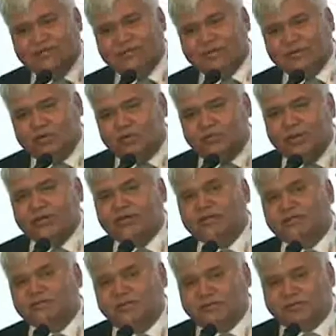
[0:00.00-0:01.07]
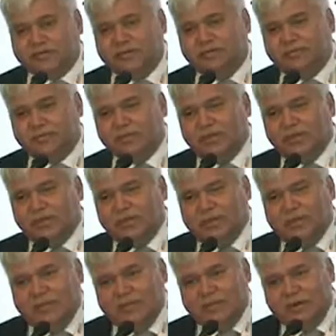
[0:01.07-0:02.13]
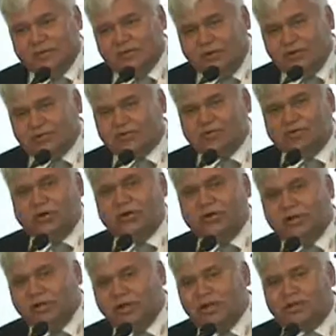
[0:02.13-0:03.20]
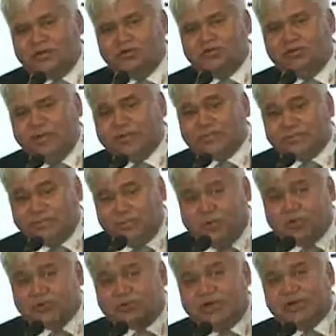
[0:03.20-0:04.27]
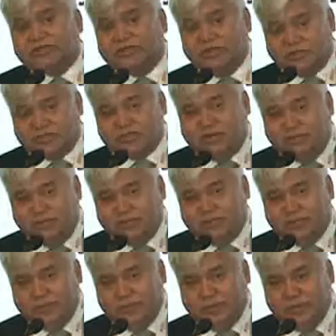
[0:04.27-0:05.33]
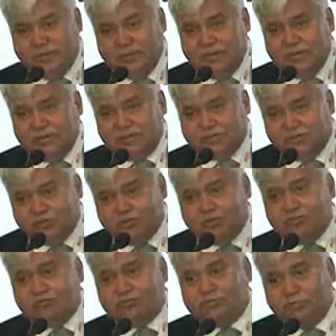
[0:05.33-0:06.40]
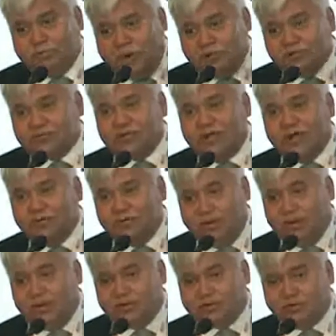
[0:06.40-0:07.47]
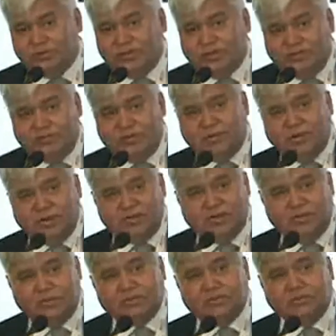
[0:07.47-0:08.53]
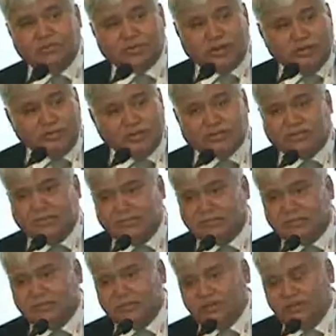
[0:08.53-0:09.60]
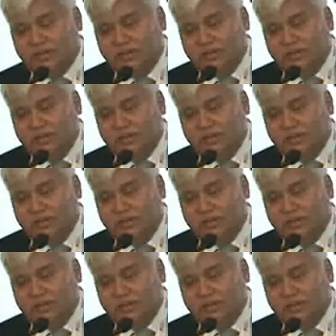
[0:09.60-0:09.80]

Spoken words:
have the core banking system, there is also a need to expose that system to outside world so that everybody is able to do transactions.